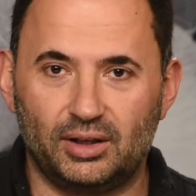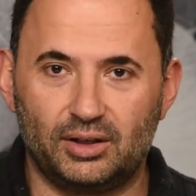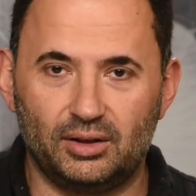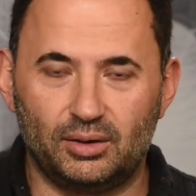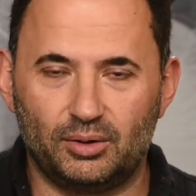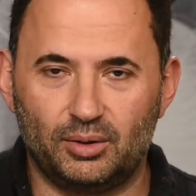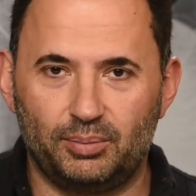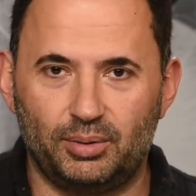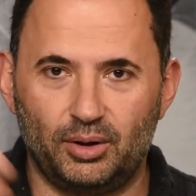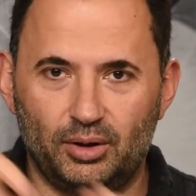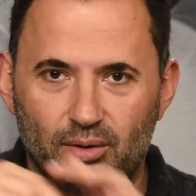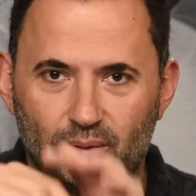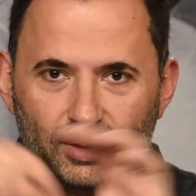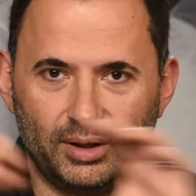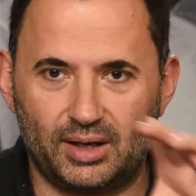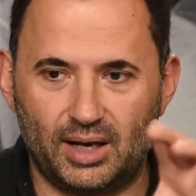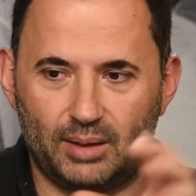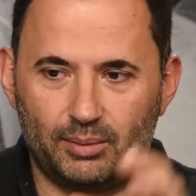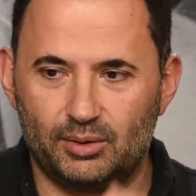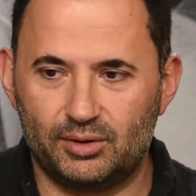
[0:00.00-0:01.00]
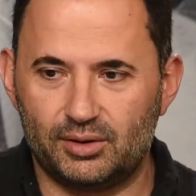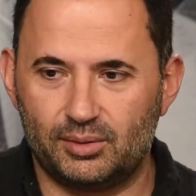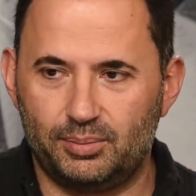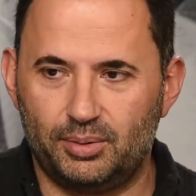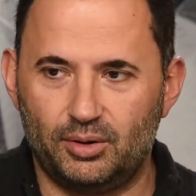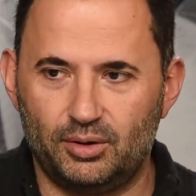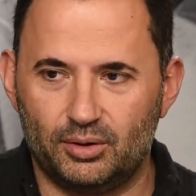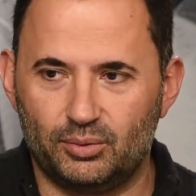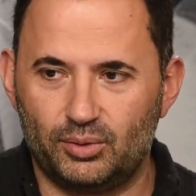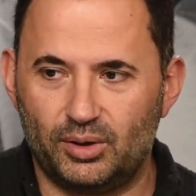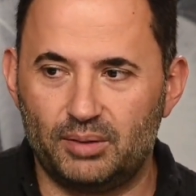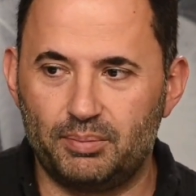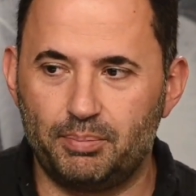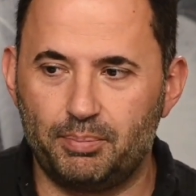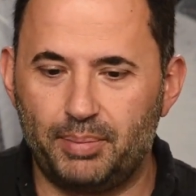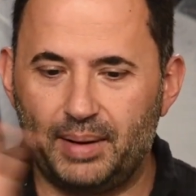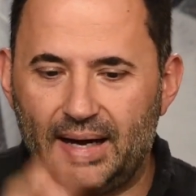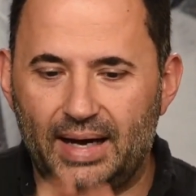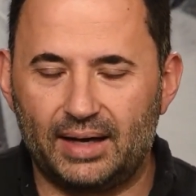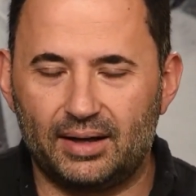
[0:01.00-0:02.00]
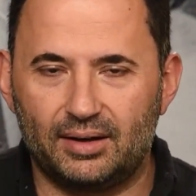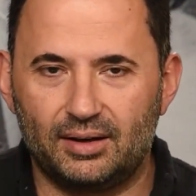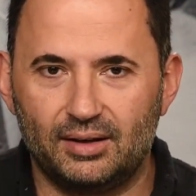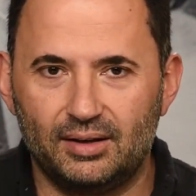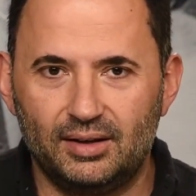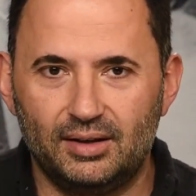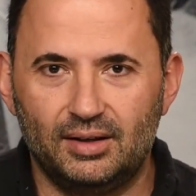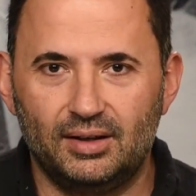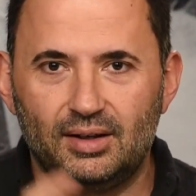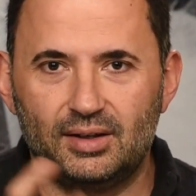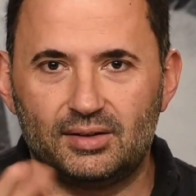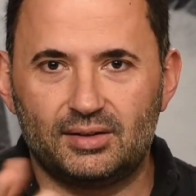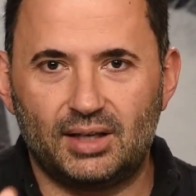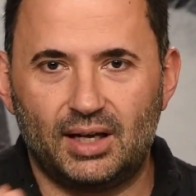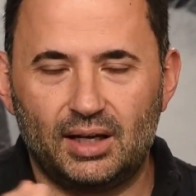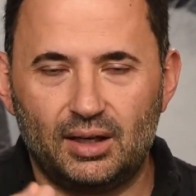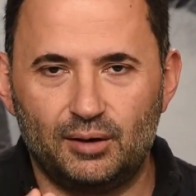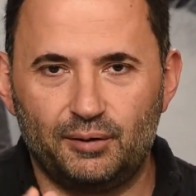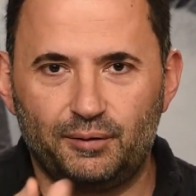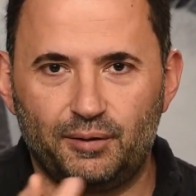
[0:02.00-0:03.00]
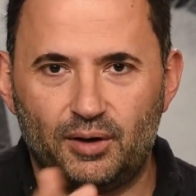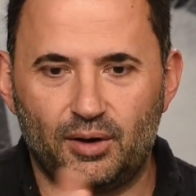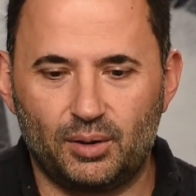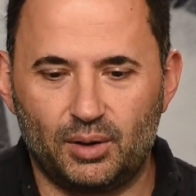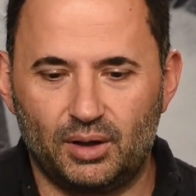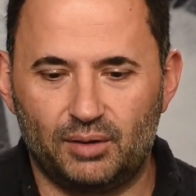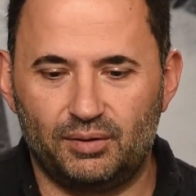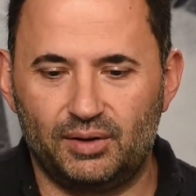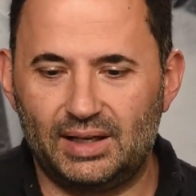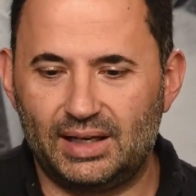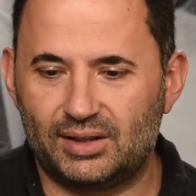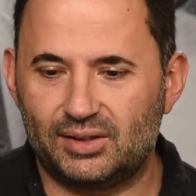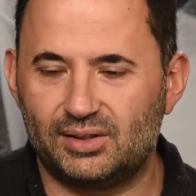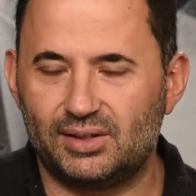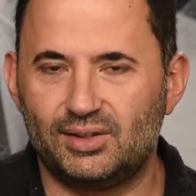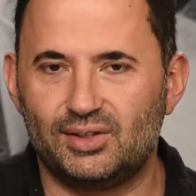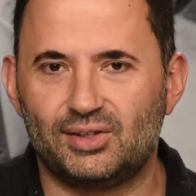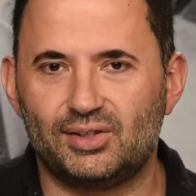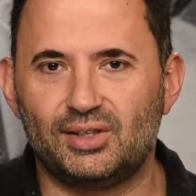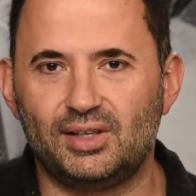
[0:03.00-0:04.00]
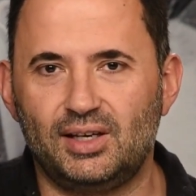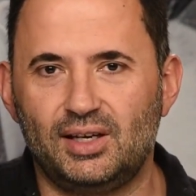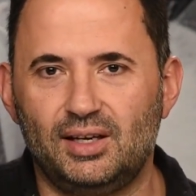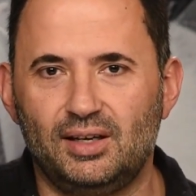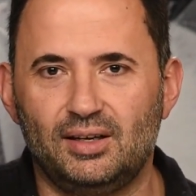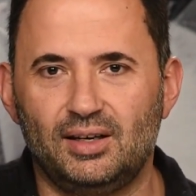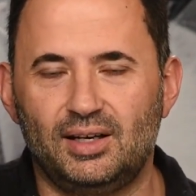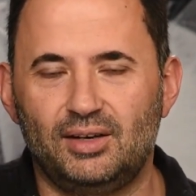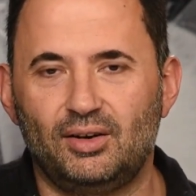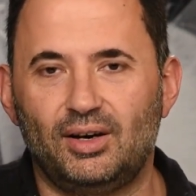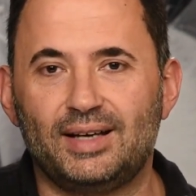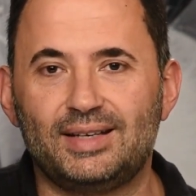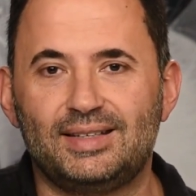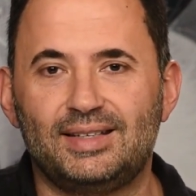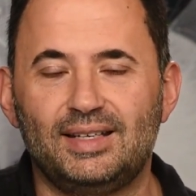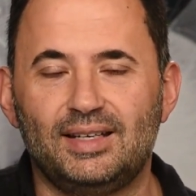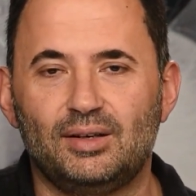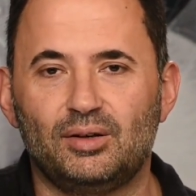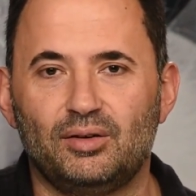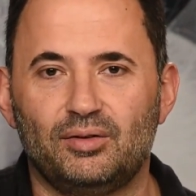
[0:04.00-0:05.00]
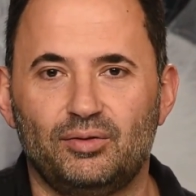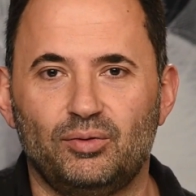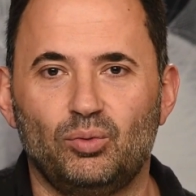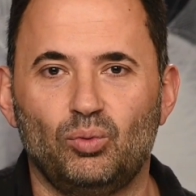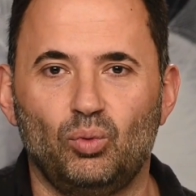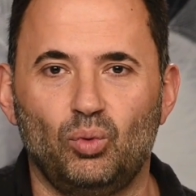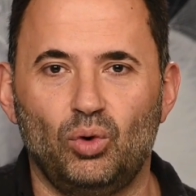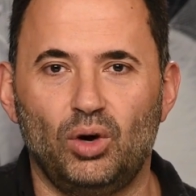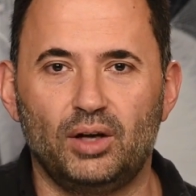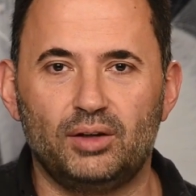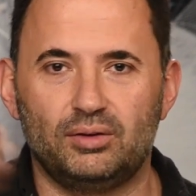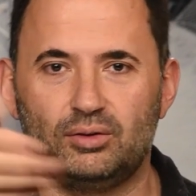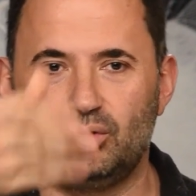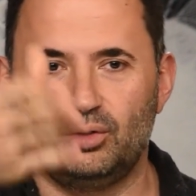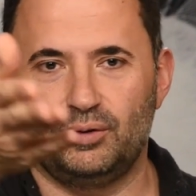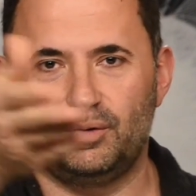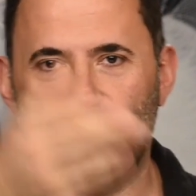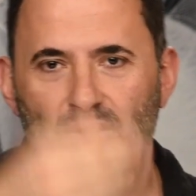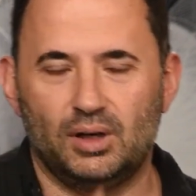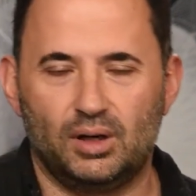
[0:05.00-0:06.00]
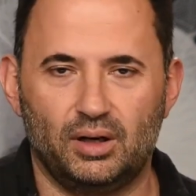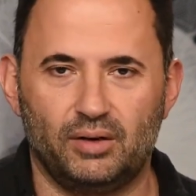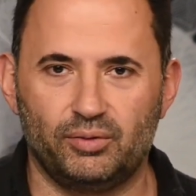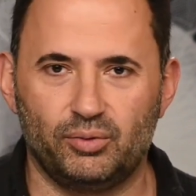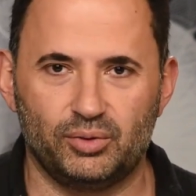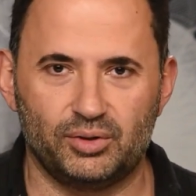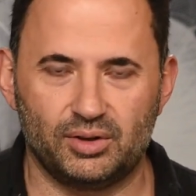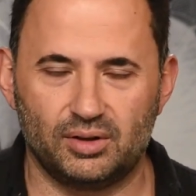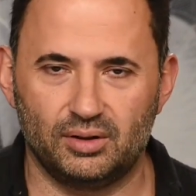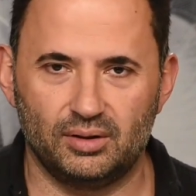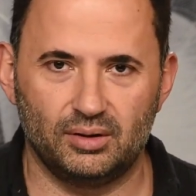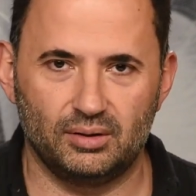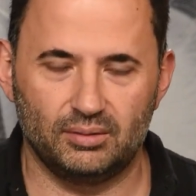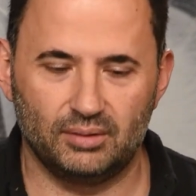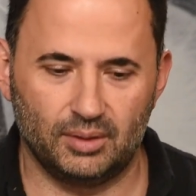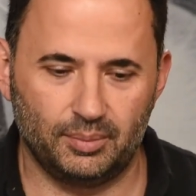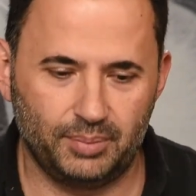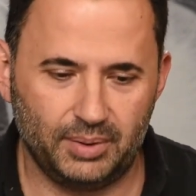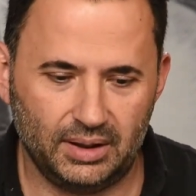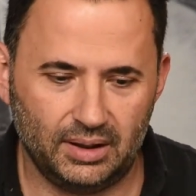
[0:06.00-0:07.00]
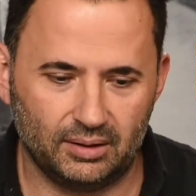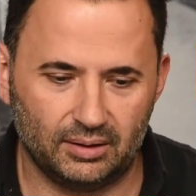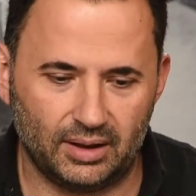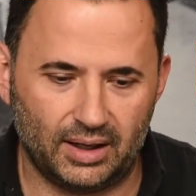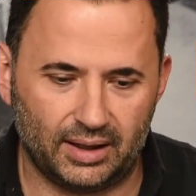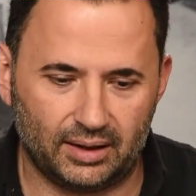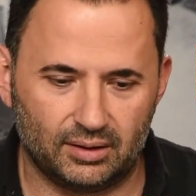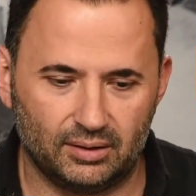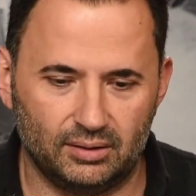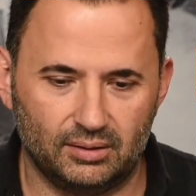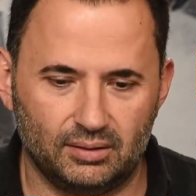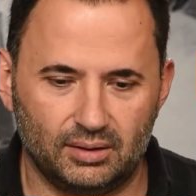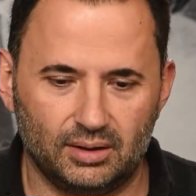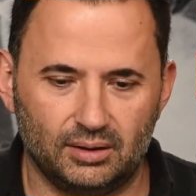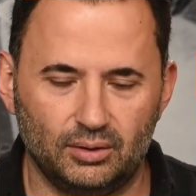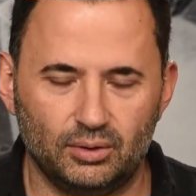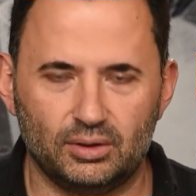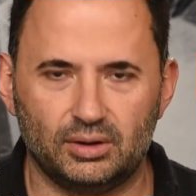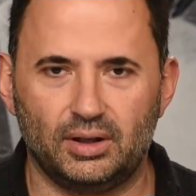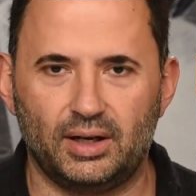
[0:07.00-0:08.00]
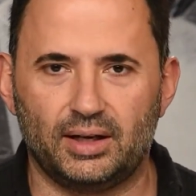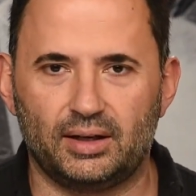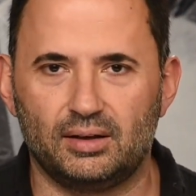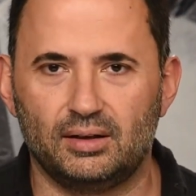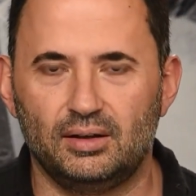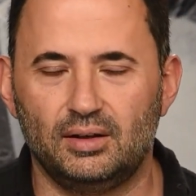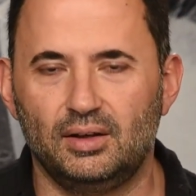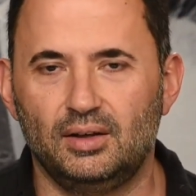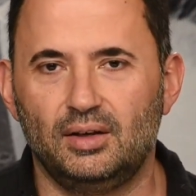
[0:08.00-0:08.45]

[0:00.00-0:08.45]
like the Polaroid cameras, the Polaroid back, take a photograph and actually see an idea of what your photograph was going to appear like and look like.